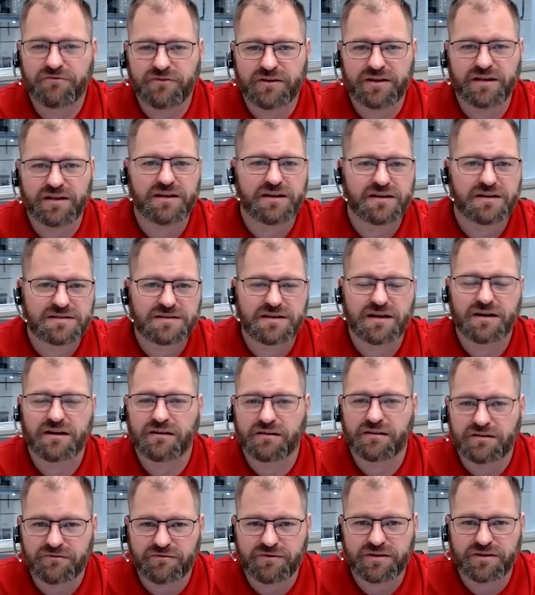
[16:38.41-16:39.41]

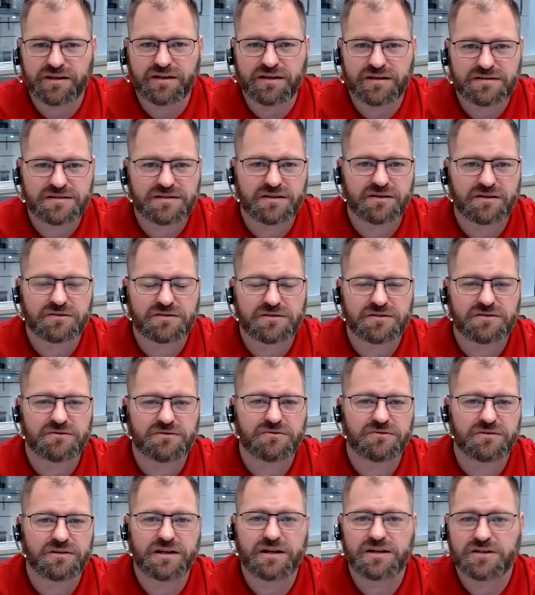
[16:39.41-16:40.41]
VDSL and
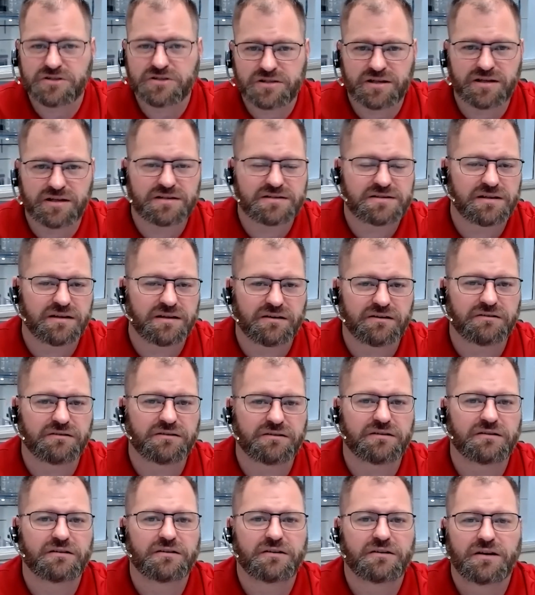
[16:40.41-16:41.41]
VDSL2 and
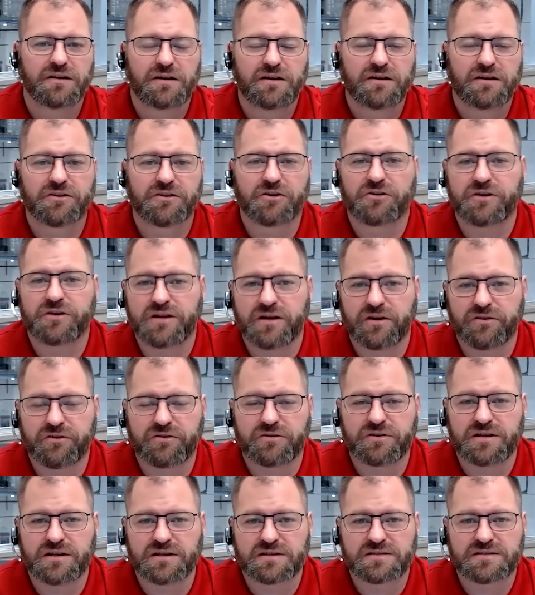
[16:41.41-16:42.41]
HDSL and 30
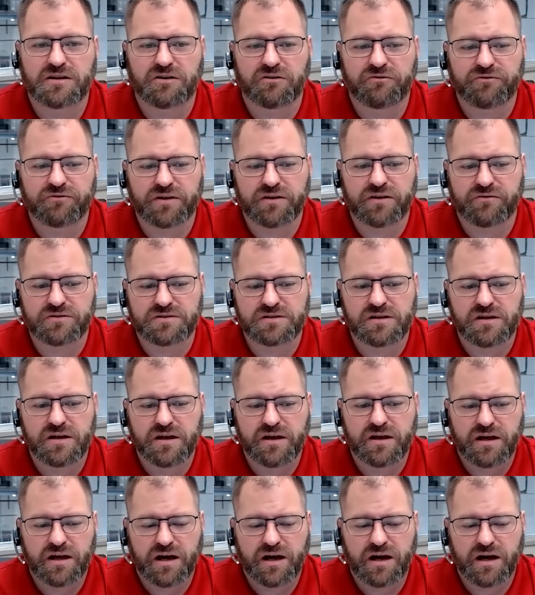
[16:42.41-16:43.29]
other DSL flavors.